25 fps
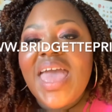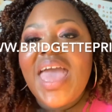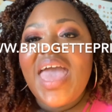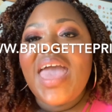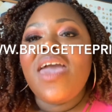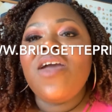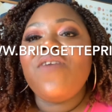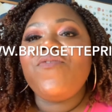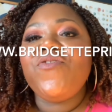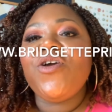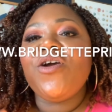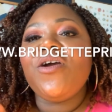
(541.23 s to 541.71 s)

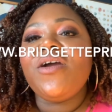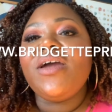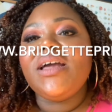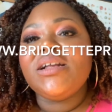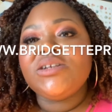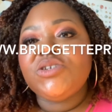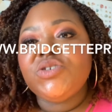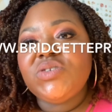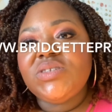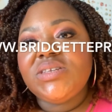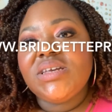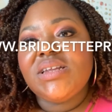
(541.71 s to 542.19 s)
If you're
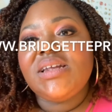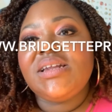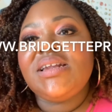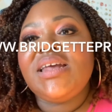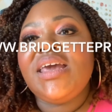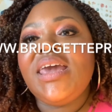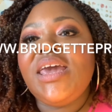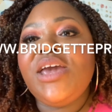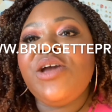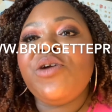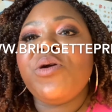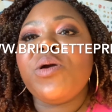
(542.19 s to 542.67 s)
interested in
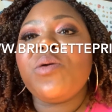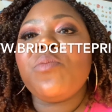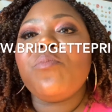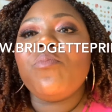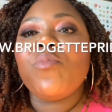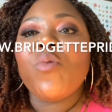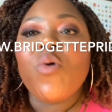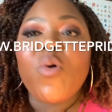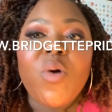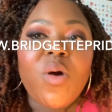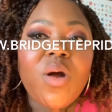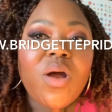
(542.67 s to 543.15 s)
hearing
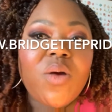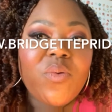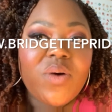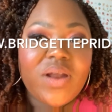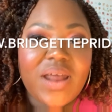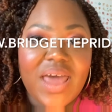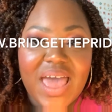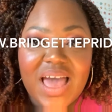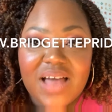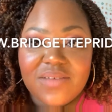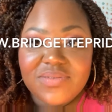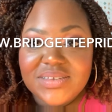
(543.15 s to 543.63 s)
more what I
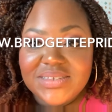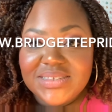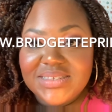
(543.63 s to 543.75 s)
have to